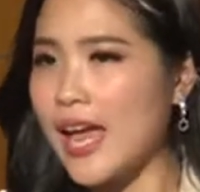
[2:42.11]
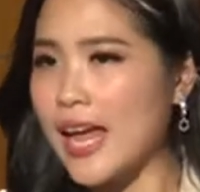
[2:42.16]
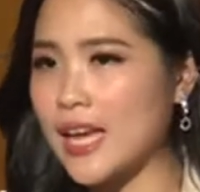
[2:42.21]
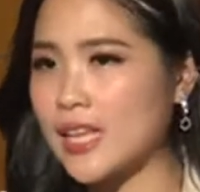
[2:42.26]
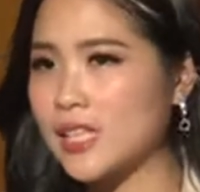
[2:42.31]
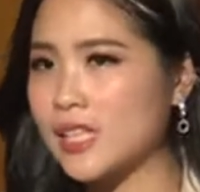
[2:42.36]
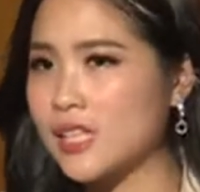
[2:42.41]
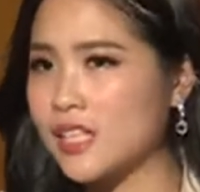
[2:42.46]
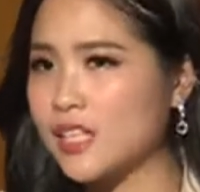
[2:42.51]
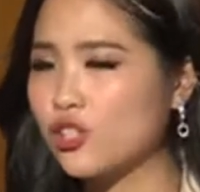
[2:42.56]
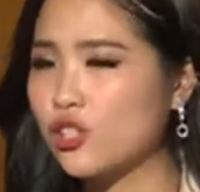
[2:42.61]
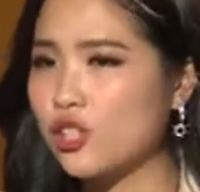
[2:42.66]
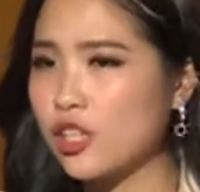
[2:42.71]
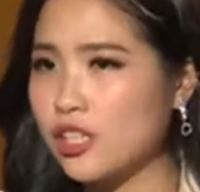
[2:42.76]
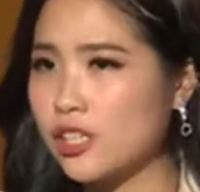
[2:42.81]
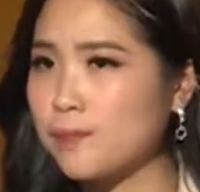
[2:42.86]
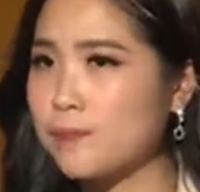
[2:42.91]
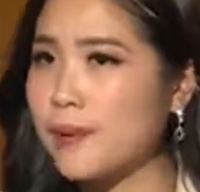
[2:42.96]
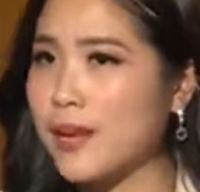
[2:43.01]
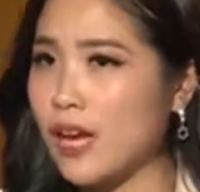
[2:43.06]
Isn't it
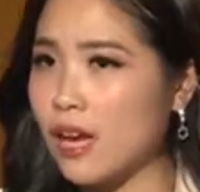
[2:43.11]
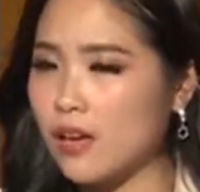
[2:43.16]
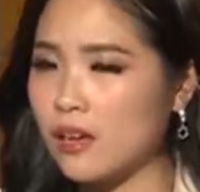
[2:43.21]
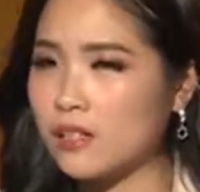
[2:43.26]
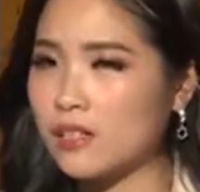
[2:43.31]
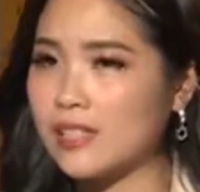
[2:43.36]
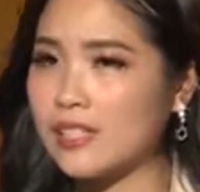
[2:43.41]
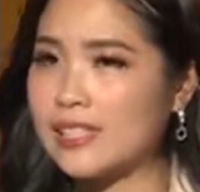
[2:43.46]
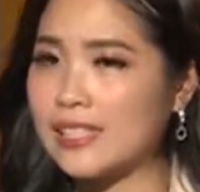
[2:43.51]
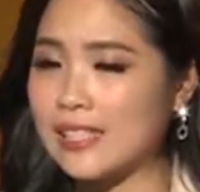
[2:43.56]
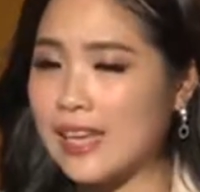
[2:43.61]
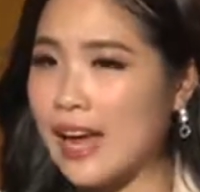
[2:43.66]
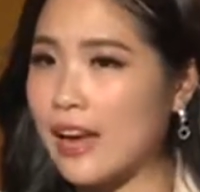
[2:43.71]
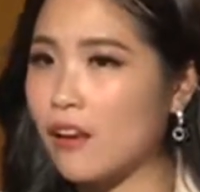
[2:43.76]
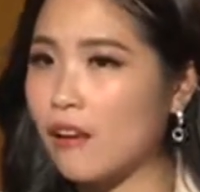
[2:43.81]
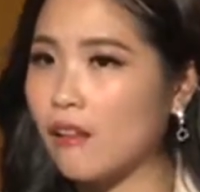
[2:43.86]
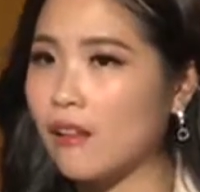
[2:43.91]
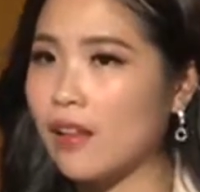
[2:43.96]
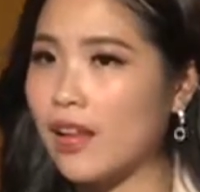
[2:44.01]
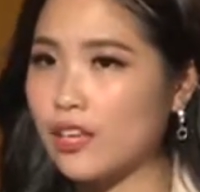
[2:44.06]
just because the
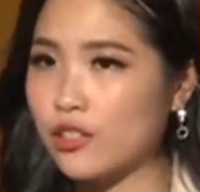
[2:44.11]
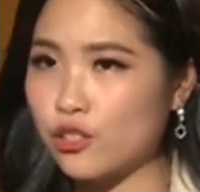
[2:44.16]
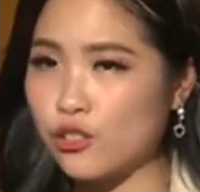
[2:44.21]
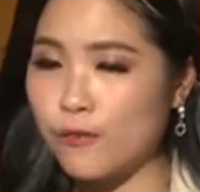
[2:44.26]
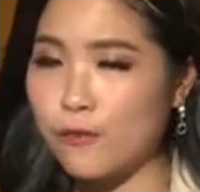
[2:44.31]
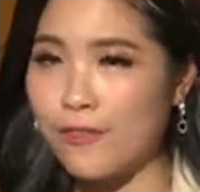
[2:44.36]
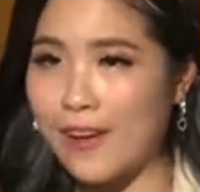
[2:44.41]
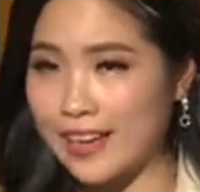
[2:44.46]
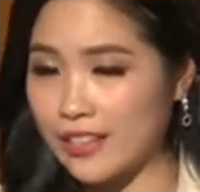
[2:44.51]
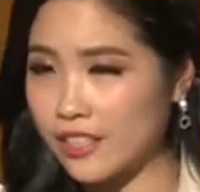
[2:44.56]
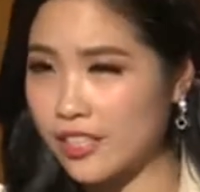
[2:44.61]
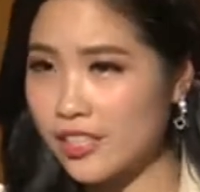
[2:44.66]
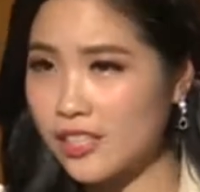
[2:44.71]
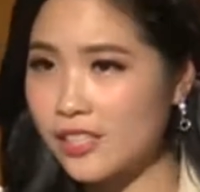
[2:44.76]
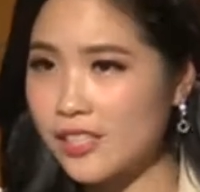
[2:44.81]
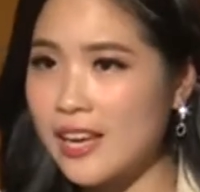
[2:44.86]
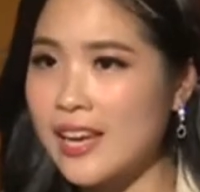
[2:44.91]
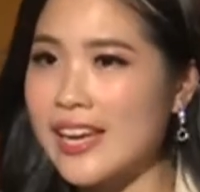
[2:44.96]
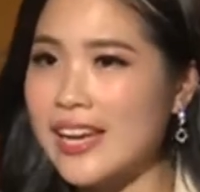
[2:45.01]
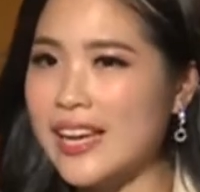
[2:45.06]
psychological
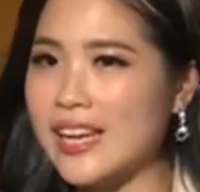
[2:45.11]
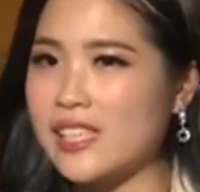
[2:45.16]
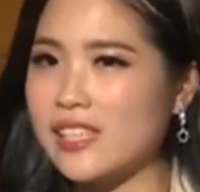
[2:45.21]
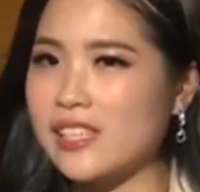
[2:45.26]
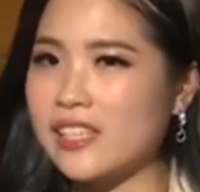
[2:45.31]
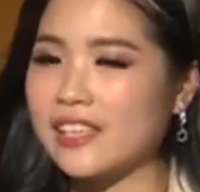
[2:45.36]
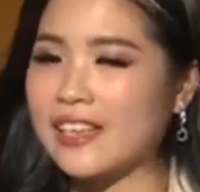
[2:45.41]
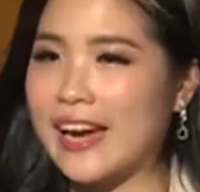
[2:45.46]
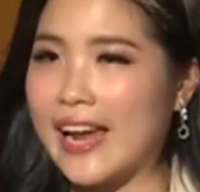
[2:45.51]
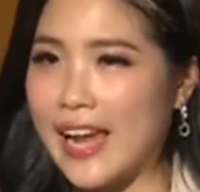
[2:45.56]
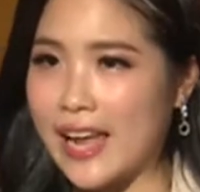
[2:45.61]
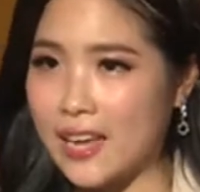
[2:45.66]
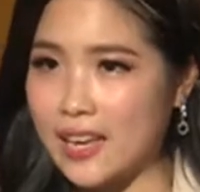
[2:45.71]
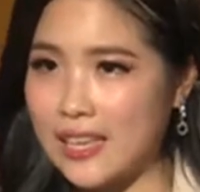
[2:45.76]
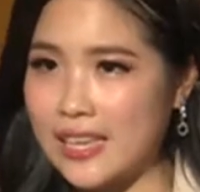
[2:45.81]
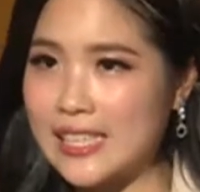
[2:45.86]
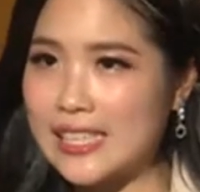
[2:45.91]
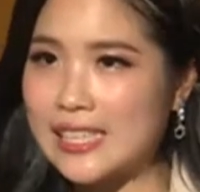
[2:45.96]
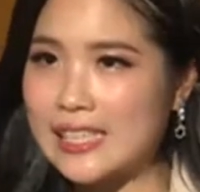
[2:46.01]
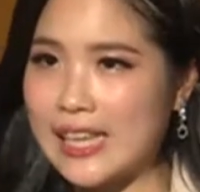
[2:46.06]
factors? Is there
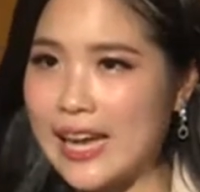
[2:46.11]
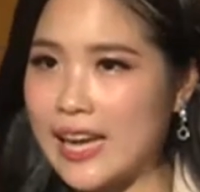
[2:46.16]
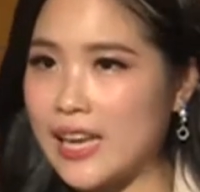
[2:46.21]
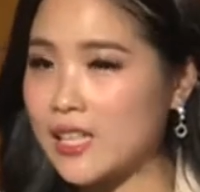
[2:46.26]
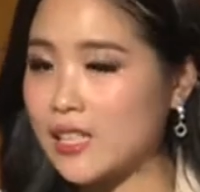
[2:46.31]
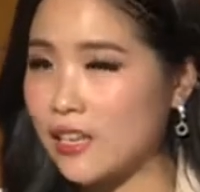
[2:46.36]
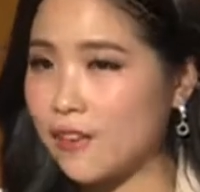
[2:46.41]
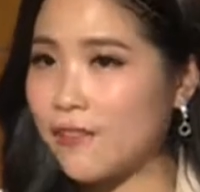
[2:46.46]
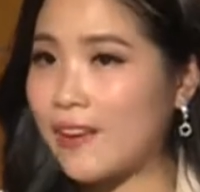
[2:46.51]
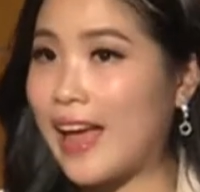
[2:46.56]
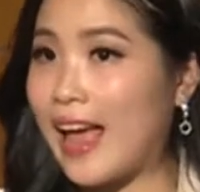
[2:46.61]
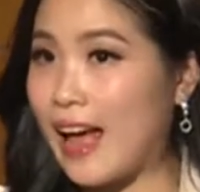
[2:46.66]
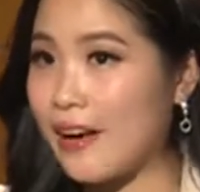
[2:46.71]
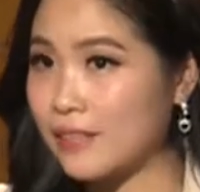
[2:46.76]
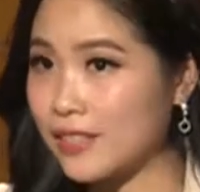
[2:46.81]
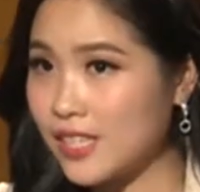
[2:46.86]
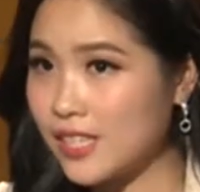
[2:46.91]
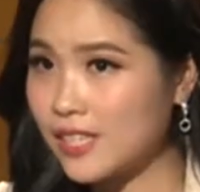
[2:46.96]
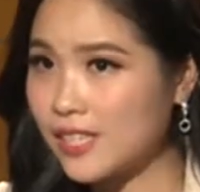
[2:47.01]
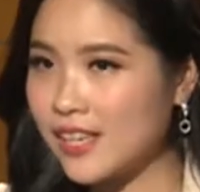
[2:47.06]
any scientific
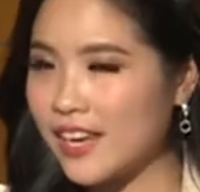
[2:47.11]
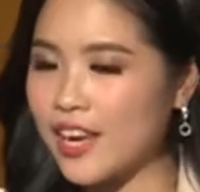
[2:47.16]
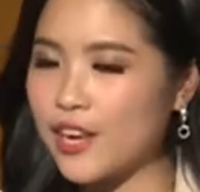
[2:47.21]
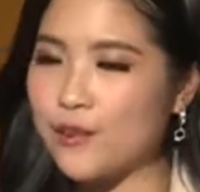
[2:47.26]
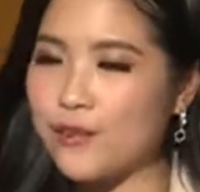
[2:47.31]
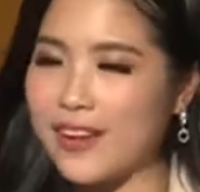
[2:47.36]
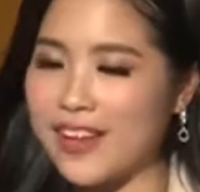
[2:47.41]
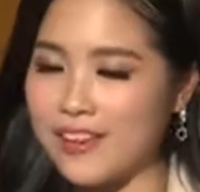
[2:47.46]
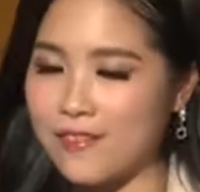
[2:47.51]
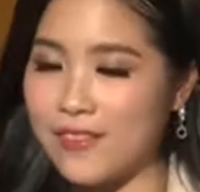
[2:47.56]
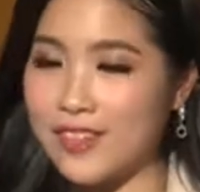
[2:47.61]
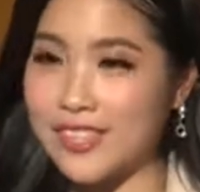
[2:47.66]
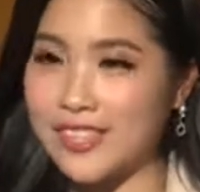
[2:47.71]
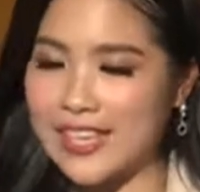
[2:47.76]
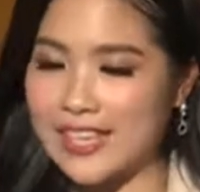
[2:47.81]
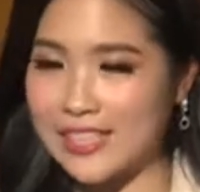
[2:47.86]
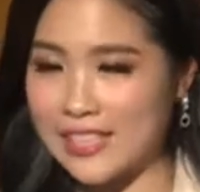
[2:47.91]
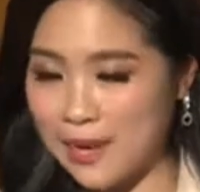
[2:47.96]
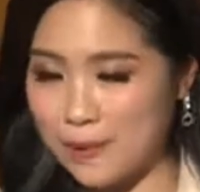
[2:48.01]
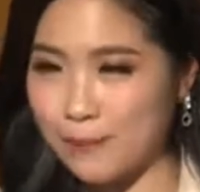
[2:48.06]
evidence? Can you give us
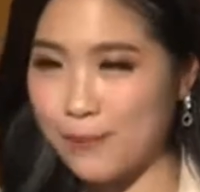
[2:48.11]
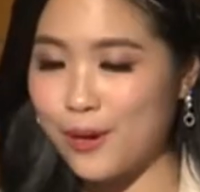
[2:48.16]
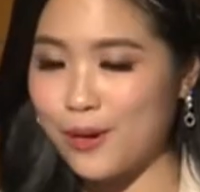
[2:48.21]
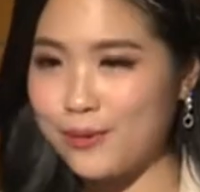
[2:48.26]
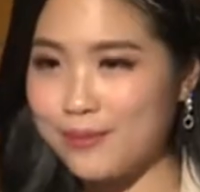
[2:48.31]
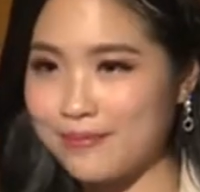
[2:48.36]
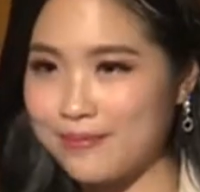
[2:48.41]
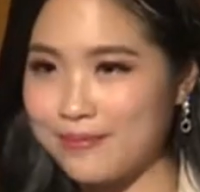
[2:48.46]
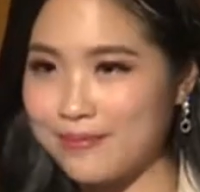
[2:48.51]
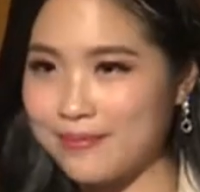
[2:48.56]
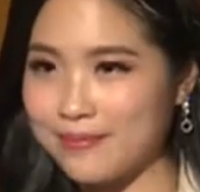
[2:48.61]
an example?